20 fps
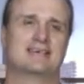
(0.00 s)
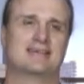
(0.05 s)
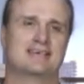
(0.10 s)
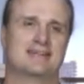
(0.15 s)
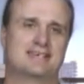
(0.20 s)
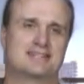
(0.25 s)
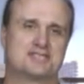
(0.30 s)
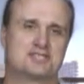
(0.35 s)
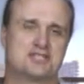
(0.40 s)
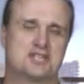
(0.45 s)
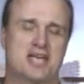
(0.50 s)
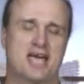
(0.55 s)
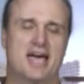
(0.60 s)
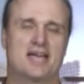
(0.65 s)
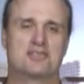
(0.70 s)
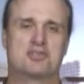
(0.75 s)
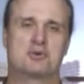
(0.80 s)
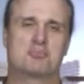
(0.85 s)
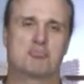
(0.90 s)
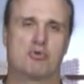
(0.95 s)
it's
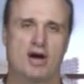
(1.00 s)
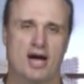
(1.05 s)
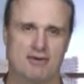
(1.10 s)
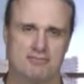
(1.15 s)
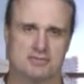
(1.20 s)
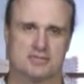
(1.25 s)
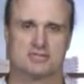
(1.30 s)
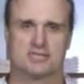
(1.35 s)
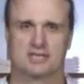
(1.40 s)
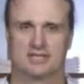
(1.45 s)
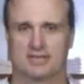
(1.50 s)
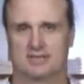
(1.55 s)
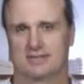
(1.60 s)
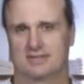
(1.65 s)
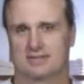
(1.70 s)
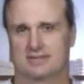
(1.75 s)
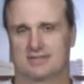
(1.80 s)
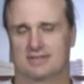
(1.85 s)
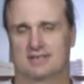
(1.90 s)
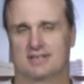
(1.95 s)
Catholic prophecy
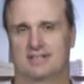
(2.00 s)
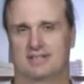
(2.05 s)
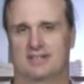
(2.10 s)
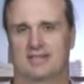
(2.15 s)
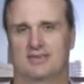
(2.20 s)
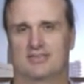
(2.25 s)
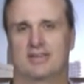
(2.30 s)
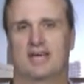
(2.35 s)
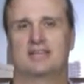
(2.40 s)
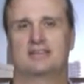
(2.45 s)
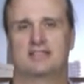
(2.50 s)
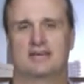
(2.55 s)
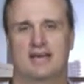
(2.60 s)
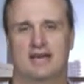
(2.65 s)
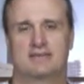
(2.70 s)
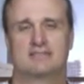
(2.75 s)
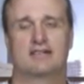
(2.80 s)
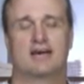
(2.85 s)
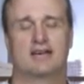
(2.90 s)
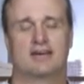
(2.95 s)
that the
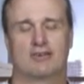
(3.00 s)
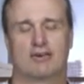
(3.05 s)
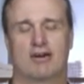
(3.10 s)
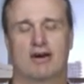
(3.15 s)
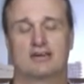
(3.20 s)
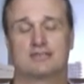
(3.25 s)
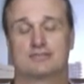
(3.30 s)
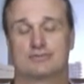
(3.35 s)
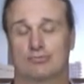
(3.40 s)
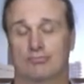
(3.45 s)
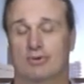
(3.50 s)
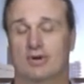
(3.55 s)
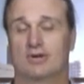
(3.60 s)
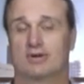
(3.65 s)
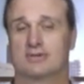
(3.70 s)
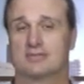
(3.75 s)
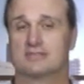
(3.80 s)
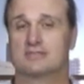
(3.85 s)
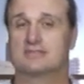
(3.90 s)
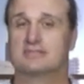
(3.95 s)
Antichrist
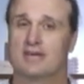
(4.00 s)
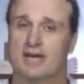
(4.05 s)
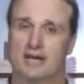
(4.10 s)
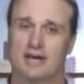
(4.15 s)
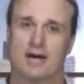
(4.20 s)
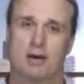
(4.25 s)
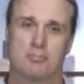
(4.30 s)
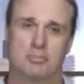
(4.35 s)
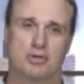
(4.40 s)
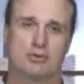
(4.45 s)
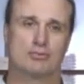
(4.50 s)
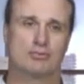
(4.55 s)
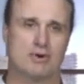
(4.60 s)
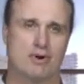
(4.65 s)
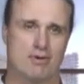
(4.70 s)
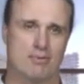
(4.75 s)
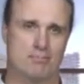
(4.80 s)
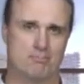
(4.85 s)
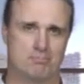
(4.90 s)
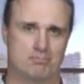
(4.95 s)
will set up in
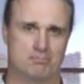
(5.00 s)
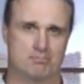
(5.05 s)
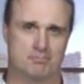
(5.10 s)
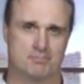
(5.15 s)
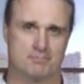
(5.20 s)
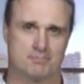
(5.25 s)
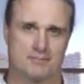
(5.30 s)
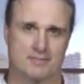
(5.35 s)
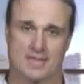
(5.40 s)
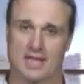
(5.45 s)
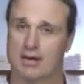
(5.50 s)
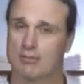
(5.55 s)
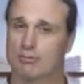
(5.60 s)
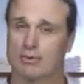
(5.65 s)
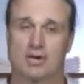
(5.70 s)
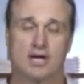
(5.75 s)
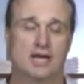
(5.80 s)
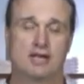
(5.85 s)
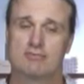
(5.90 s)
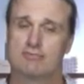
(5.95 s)
Rome. And we're
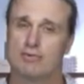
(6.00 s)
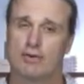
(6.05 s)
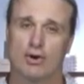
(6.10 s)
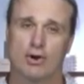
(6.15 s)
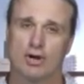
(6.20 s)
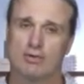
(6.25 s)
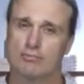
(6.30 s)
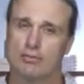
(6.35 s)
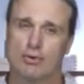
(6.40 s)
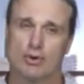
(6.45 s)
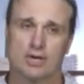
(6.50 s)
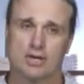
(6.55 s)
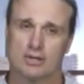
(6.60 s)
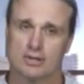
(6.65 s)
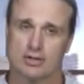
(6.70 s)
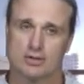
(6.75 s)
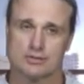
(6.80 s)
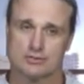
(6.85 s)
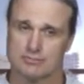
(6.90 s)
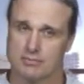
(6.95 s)
getting very, very
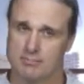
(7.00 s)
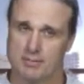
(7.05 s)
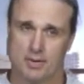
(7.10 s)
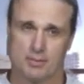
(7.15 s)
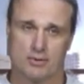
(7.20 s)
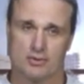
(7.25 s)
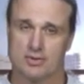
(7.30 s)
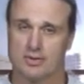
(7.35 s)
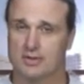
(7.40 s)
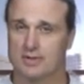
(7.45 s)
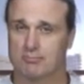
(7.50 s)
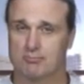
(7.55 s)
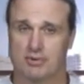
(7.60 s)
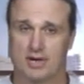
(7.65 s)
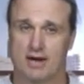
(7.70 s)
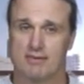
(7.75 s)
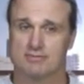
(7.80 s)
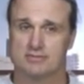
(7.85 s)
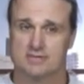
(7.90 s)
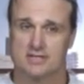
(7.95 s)
close. Remember the
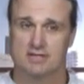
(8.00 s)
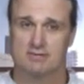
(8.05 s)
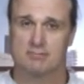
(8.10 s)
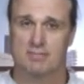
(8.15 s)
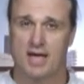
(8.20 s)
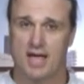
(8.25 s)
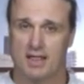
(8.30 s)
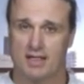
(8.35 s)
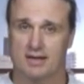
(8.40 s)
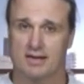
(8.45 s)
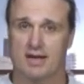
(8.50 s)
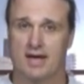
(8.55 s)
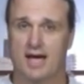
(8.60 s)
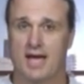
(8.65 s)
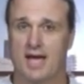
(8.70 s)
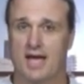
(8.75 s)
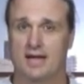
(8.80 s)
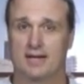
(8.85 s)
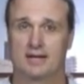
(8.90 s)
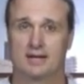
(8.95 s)
prophecy of
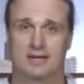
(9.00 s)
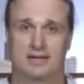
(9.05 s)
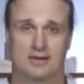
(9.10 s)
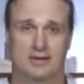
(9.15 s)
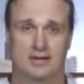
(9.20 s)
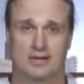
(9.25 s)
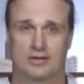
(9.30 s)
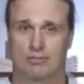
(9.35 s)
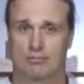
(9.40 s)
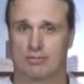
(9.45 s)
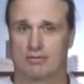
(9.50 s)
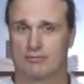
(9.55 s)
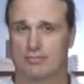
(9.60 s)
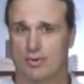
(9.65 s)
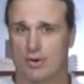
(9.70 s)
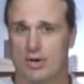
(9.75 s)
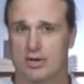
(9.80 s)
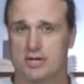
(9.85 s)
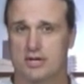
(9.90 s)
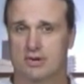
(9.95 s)
Malachi? We're
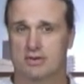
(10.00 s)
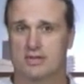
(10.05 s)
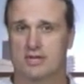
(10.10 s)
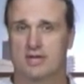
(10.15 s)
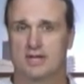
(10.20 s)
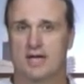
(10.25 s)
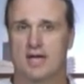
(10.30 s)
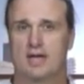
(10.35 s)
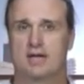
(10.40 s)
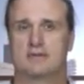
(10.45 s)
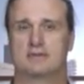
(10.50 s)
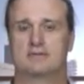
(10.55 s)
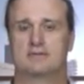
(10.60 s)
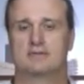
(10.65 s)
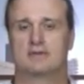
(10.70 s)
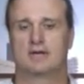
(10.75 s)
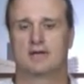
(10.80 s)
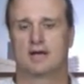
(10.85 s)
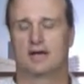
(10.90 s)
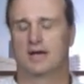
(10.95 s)
very near the end.
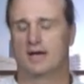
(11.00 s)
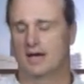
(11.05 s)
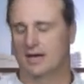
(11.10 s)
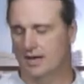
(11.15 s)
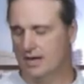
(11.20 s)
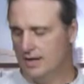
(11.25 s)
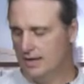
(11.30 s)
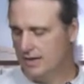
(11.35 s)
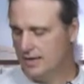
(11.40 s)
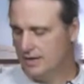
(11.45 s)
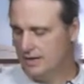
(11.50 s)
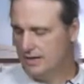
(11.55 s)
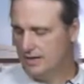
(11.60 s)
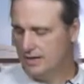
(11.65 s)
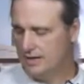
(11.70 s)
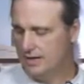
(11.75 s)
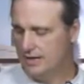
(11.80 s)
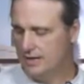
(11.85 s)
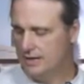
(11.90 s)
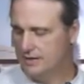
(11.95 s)

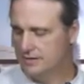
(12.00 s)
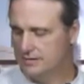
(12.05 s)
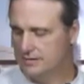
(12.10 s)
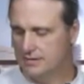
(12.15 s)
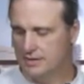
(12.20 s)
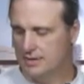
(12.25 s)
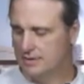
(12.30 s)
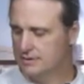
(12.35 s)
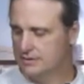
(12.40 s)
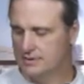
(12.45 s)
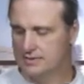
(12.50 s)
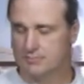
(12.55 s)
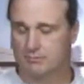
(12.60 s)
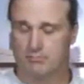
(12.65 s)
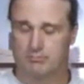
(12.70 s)
And this